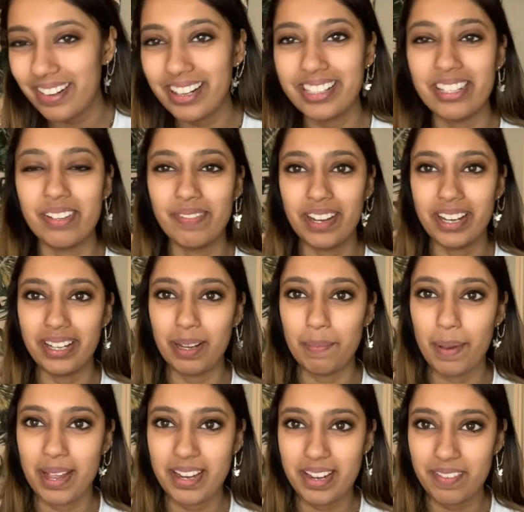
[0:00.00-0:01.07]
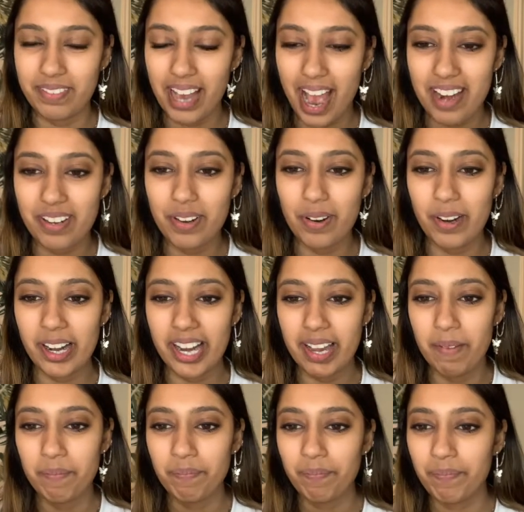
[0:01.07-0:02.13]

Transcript: It's a very competitive category,